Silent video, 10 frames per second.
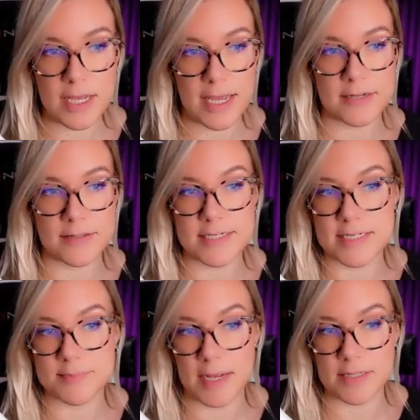and this
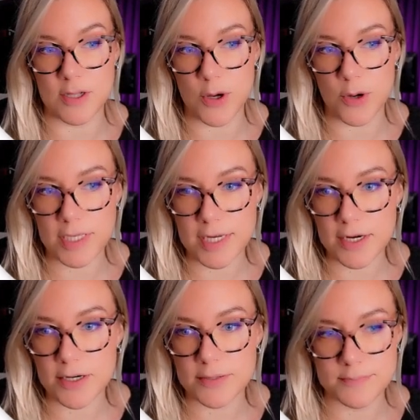is my logo
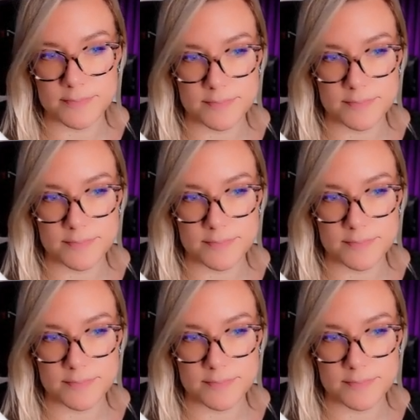here.